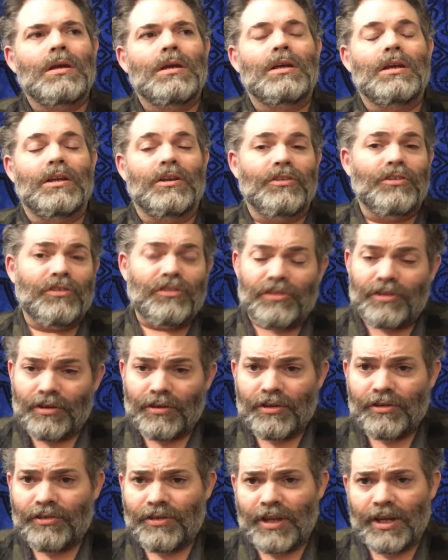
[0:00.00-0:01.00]
It is a
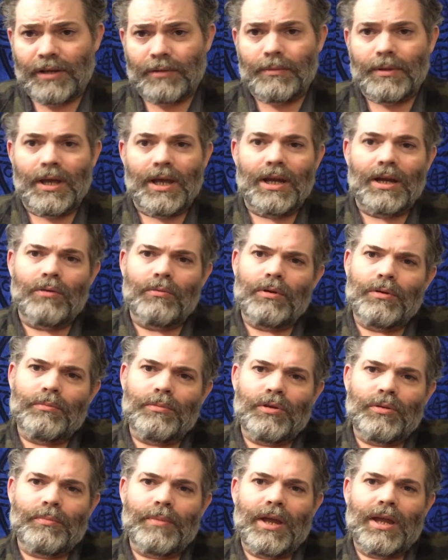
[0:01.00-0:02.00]
serious thing, and
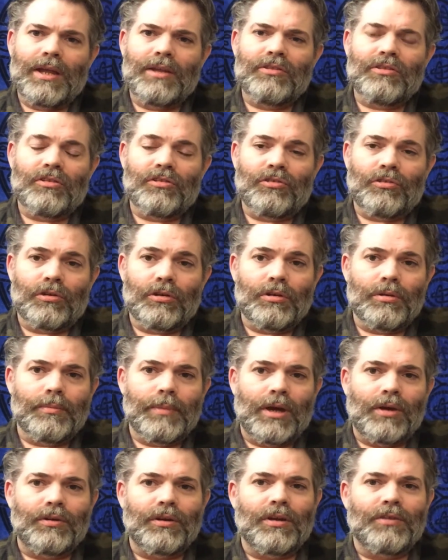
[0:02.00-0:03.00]
it demands a certain
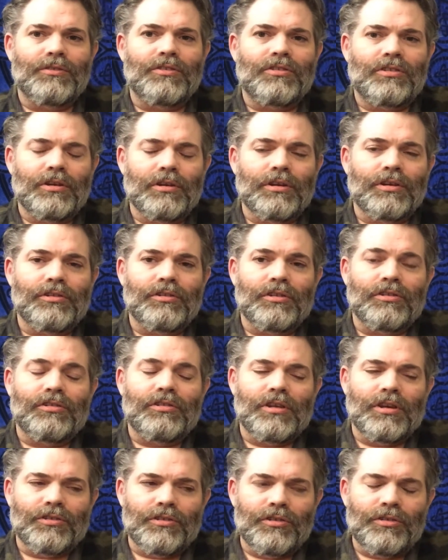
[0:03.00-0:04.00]
amount of seriousness.
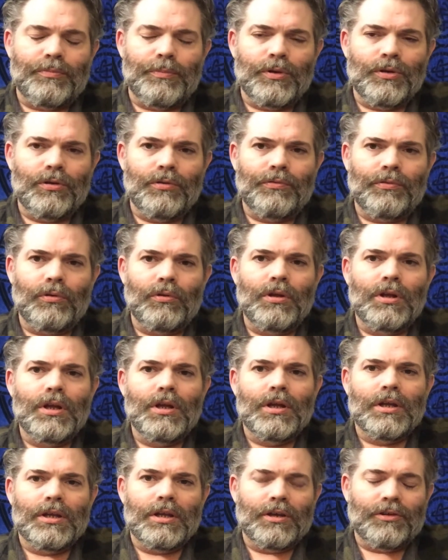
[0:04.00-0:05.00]
Yes, it's beautiful.
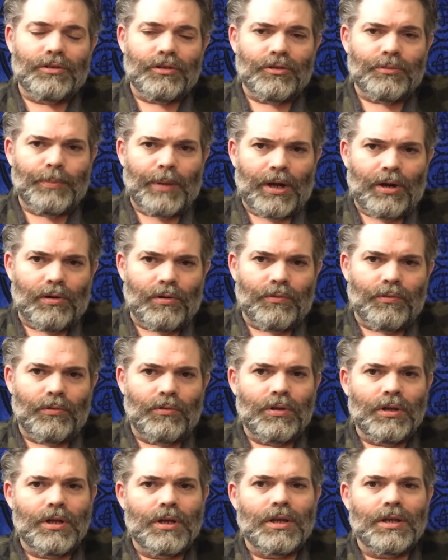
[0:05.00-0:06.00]
Yes, it's
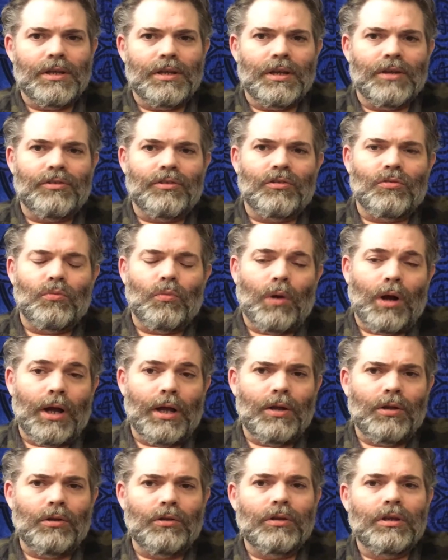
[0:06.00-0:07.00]
powerful. Yes, it's
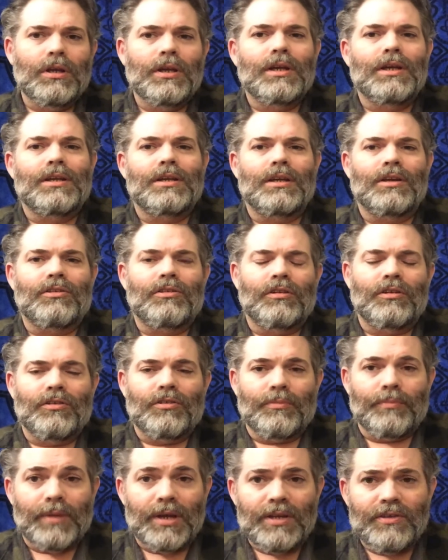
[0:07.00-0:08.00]
wild. Yes, it is
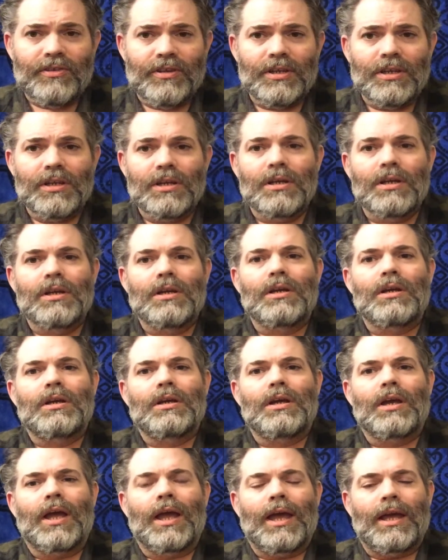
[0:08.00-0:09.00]
amazing.
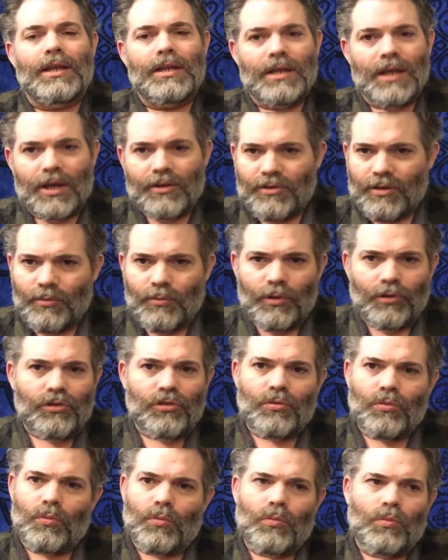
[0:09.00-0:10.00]
And yes, it will
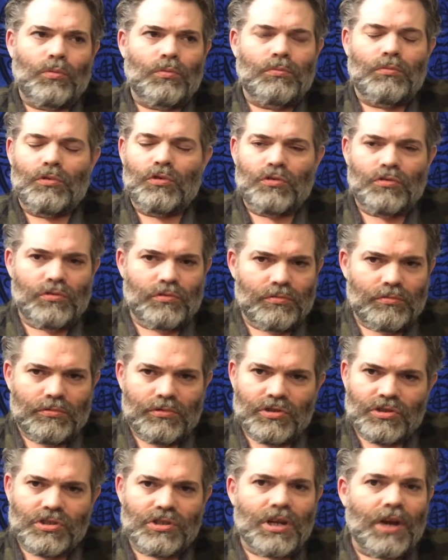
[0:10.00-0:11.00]

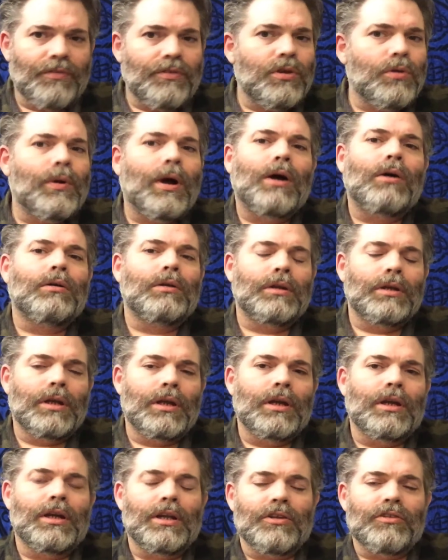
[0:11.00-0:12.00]
snuff you out
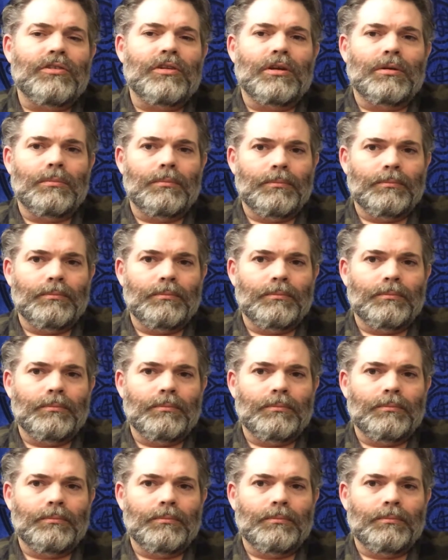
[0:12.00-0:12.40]
in an instant.